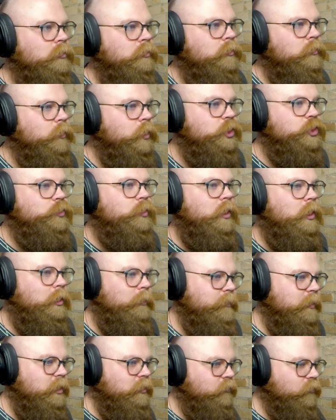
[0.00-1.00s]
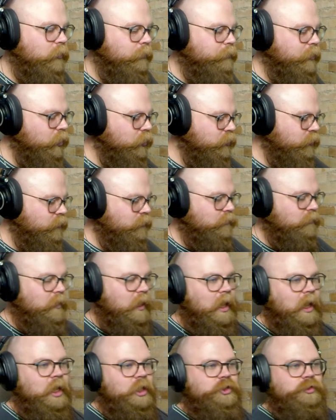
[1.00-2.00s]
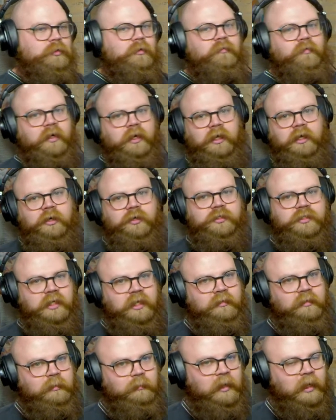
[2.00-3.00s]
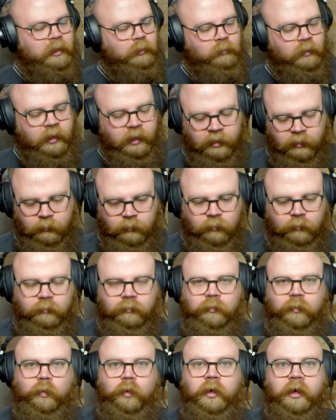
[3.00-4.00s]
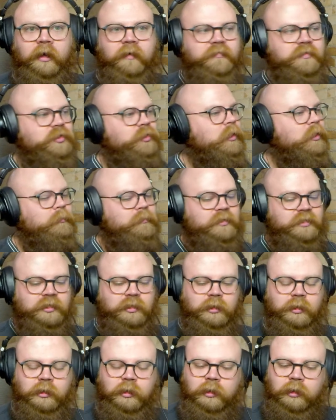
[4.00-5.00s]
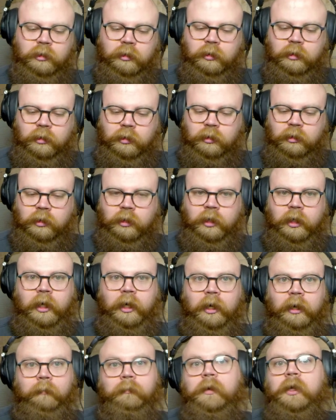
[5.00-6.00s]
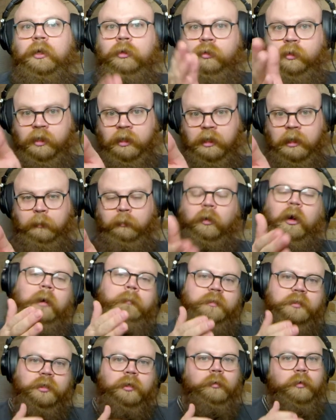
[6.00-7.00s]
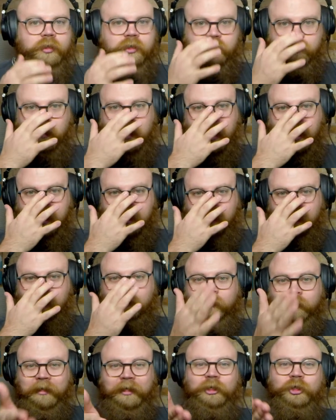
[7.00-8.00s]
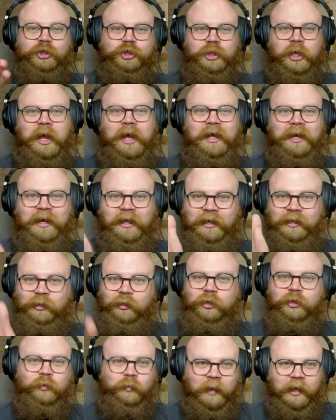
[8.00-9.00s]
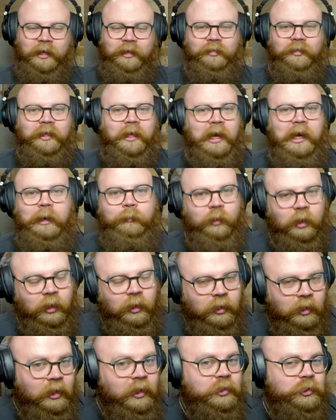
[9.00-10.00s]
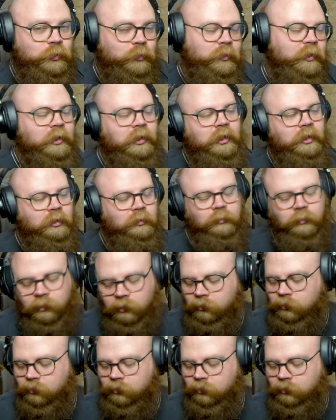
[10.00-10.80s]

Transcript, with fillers: which will help me for both actual videos and then my random one-off streams, um, including a prompter, which is why I can read chat and look right at the camera. It's really cool.